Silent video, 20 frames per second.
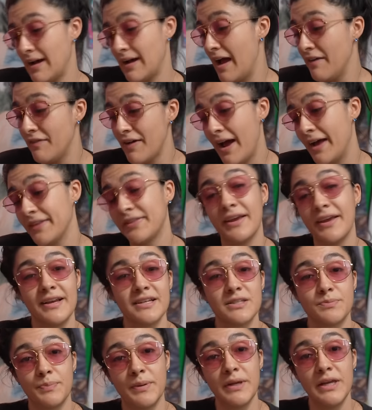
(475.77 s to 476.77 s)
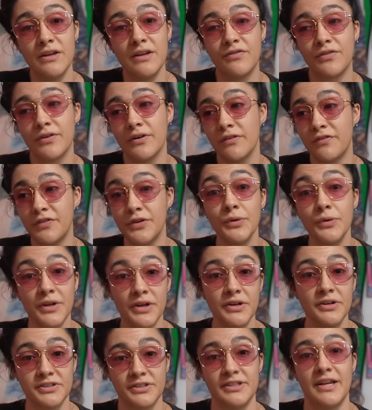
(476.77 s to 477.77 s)
I've had the SP for a few
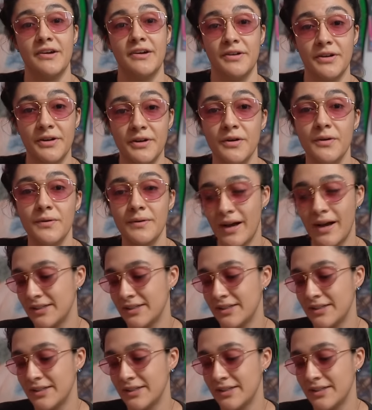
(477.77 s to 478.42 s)
years now, you know?